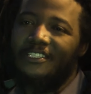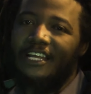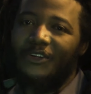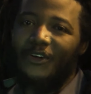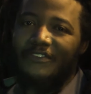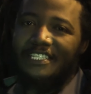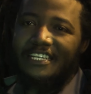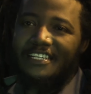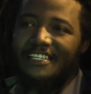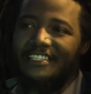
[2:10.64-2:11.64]
start
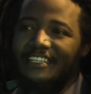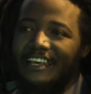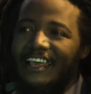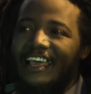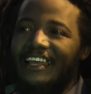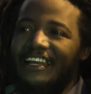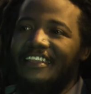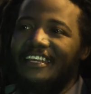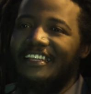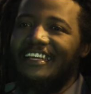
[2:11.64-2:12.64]
conversations. And I
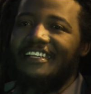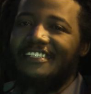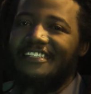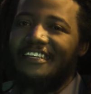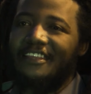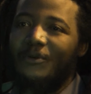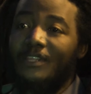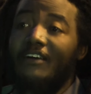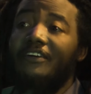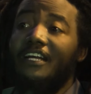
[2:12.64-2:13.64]
think the interesting thing
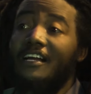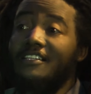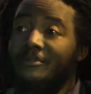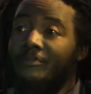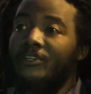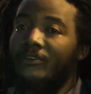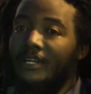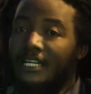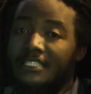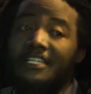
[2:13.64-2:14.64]
with Afrikaans in
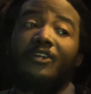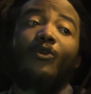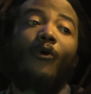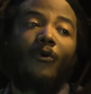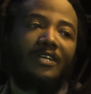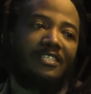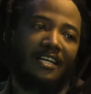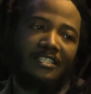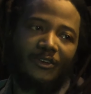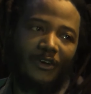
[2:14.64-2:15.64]
particular is that it always
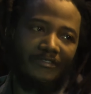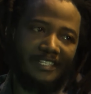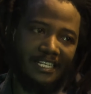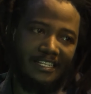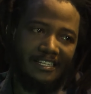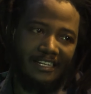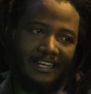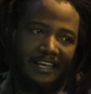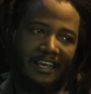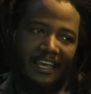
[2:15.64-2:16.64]
starts a conversation.
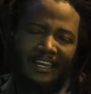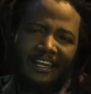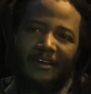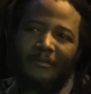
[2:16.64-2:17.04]
And